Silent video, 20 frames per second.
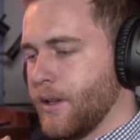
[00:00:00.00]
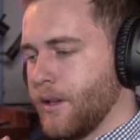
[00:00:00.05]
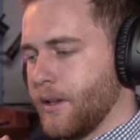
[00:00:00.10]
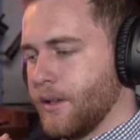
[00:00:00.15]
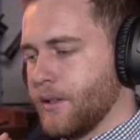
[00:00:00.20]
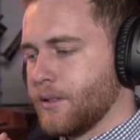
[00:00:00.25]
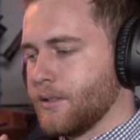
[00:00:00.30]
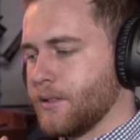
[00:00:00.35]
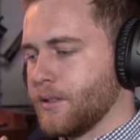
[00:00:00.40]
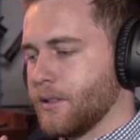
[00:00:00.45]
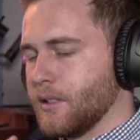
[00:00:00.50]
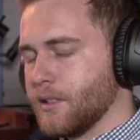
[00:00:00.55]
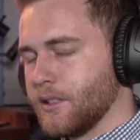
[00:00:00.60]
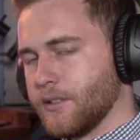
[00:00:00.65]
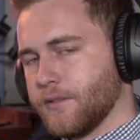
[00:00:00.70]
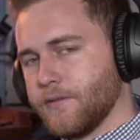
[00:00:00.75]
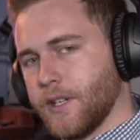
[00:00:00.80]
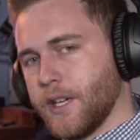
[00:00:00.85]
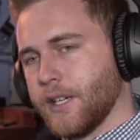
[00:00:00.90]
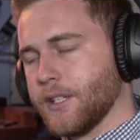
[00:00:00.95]

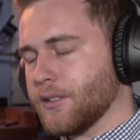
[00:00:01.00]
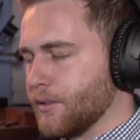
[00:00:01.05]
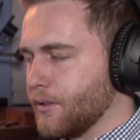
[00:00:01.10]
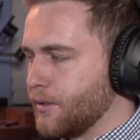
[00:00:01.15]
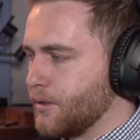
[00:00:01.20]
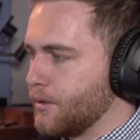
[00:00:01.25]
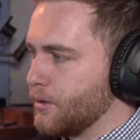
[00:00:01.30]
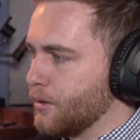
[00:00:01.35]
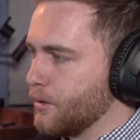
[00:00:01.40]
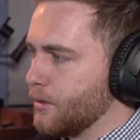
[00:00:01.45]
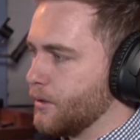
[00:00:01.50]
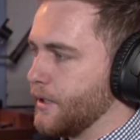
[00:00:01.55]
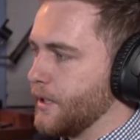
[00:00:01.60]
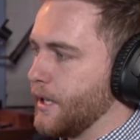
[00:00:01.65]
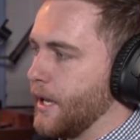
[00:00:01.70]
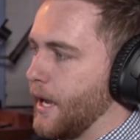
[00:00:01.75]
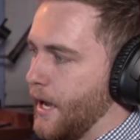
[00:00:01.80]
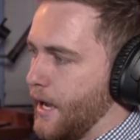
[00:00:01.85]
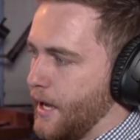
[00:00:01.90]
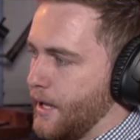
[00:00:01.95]
solidifies the
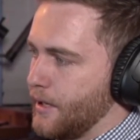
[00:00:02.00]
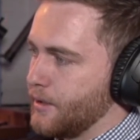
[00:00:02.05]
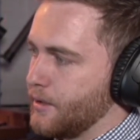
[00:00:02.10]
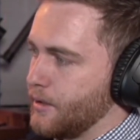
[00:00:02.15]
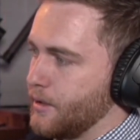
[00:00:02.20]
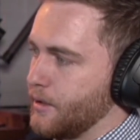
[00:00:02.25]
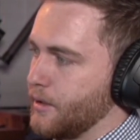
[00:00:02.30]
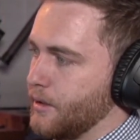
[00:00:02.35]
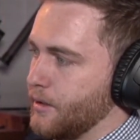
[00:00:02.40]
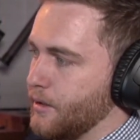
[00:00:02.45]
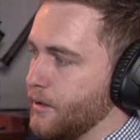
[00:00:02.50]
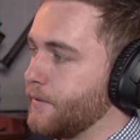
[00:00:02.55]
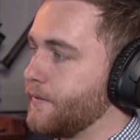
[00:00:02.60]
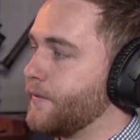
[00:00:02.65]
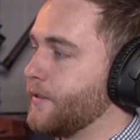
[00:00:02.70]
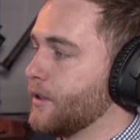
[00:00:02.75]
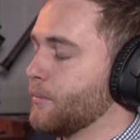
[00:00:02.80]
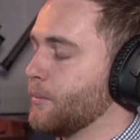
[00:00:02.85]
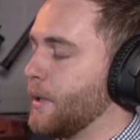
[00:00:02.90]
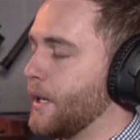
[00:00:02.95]
story and the
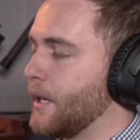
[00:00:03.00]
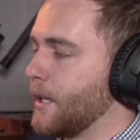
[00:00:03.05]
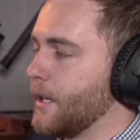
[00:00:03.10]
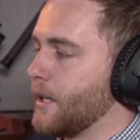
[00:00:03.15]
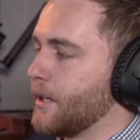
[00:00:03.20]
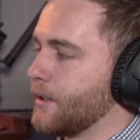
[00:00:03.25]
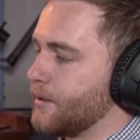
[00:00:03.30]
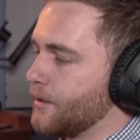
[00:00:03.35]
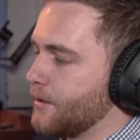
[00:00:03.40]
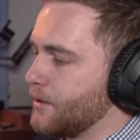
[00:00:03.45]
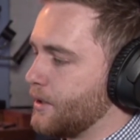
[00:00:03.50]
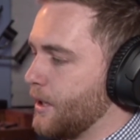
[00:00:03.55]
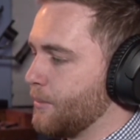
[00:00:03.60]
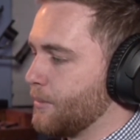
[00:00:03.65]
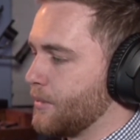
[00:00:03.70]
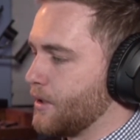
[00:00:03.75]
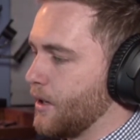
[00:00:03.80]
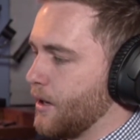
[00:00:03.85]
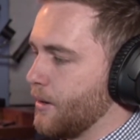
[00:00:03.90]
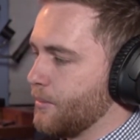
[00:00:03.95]
filmmaking at the same
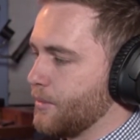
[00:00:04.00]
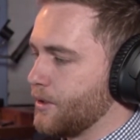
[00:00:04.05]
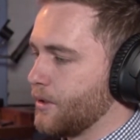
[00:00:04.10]
time.